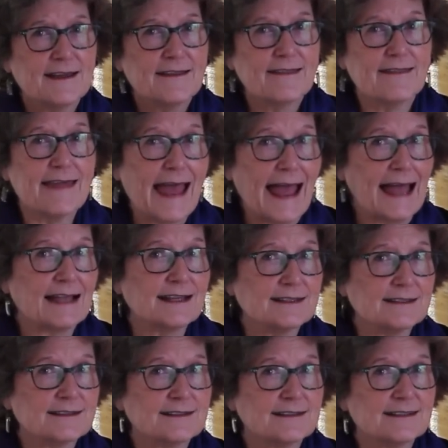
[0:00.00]
That
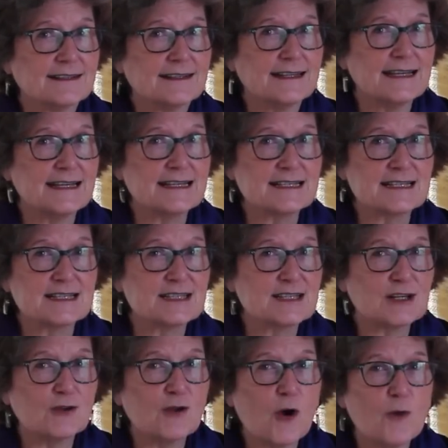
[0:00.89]
is
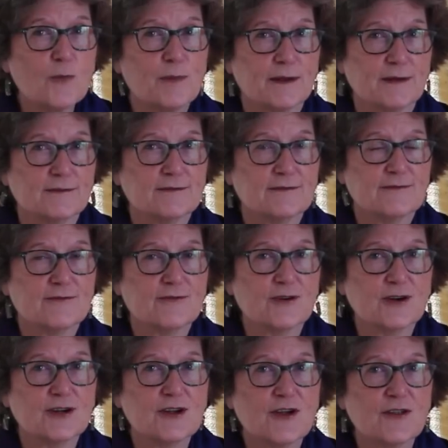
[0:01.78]
still open
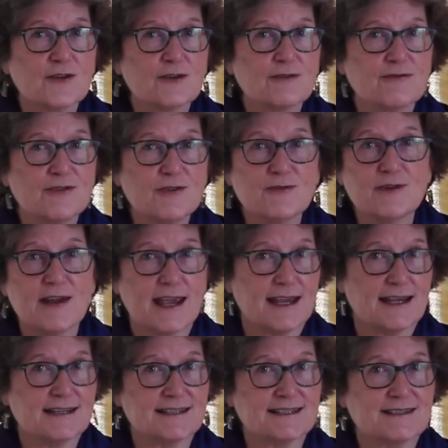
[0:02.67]
for another few
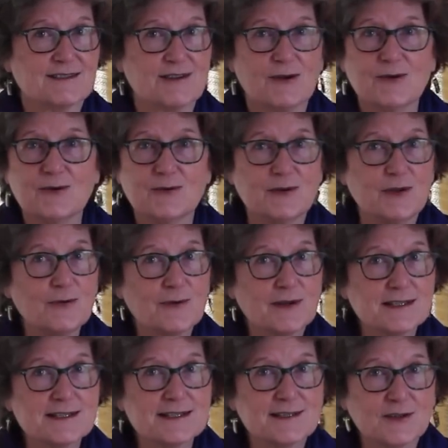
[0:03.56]
days, so you
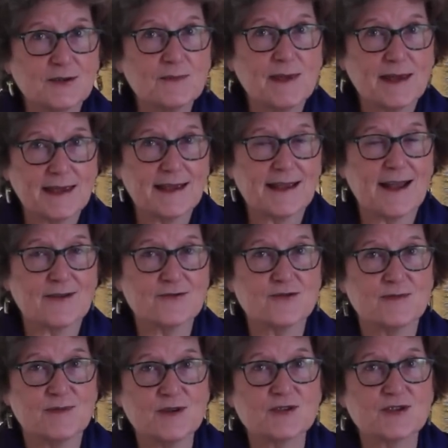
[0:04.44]
can still make a
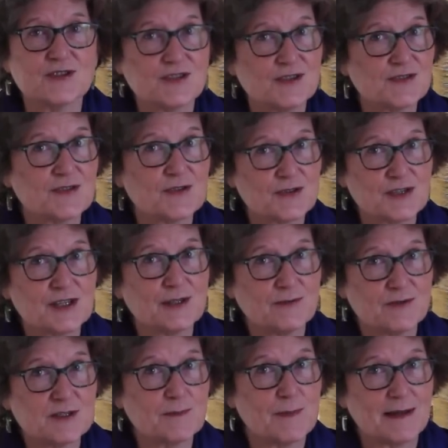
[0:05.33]
contribution to Socially
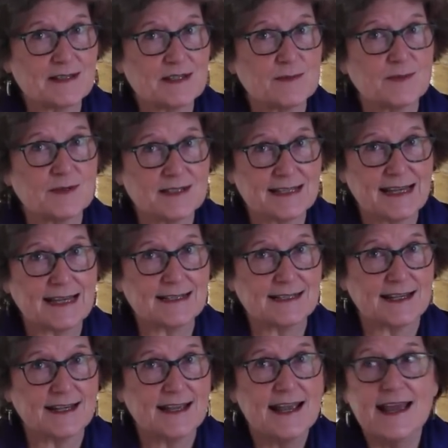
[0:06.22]
Responsible
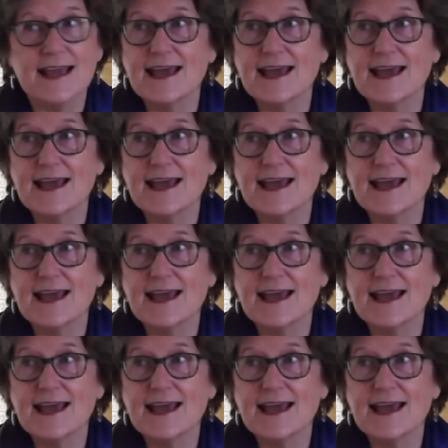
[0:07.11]
Santa.